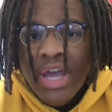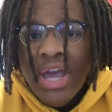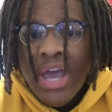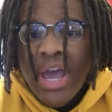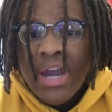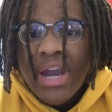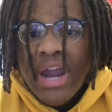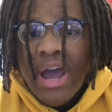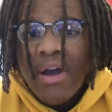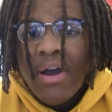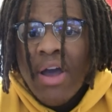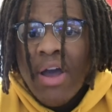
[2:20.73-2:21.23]

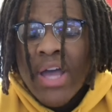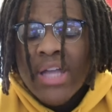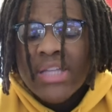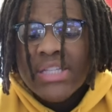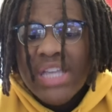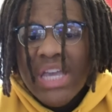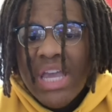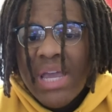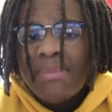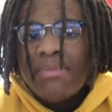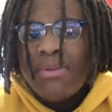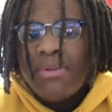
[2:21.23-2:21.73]
Now,
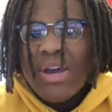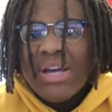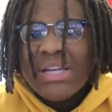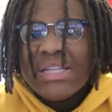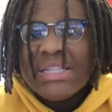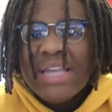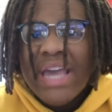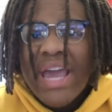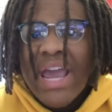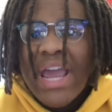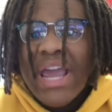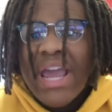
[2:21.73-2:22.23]
Team
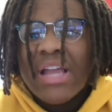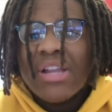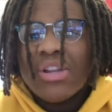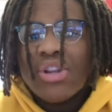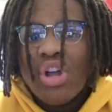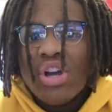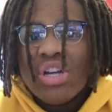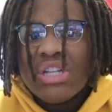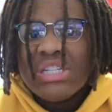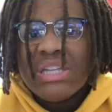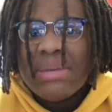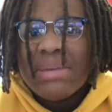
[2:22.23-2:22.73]
USA
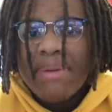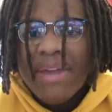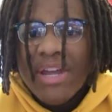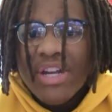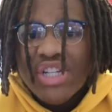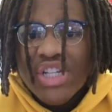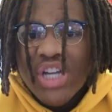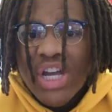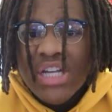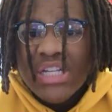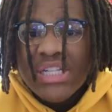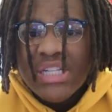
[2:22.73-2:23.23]
looks to be
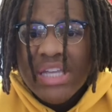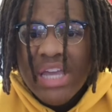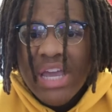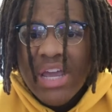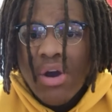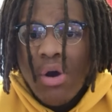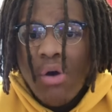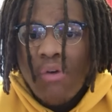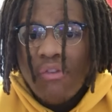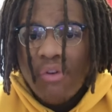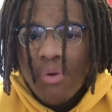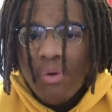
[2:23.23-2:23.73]
adjusting
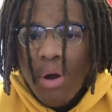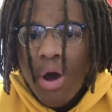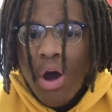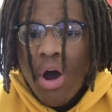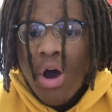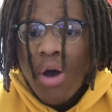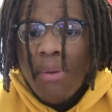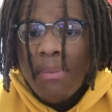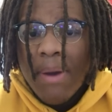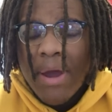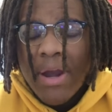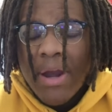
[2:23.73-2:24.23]

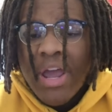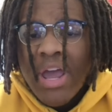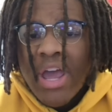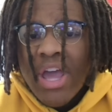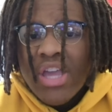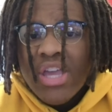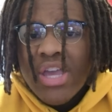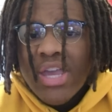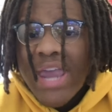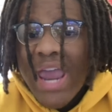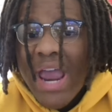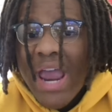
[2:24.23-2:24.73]
overall, but
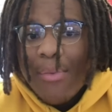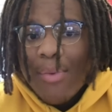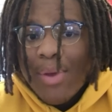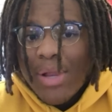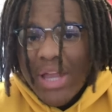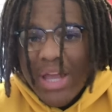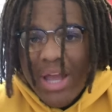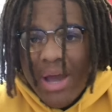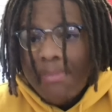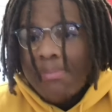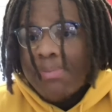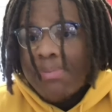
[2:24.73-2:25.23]
you can't
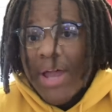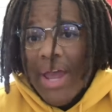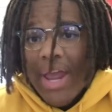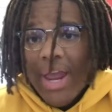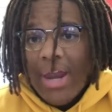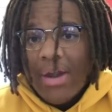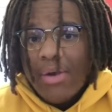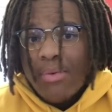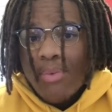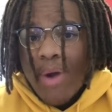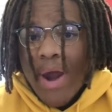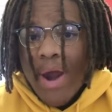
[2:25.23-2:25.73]
really complain,
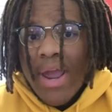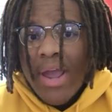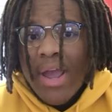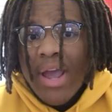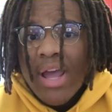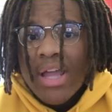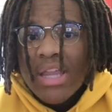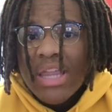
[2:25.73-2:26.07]
right?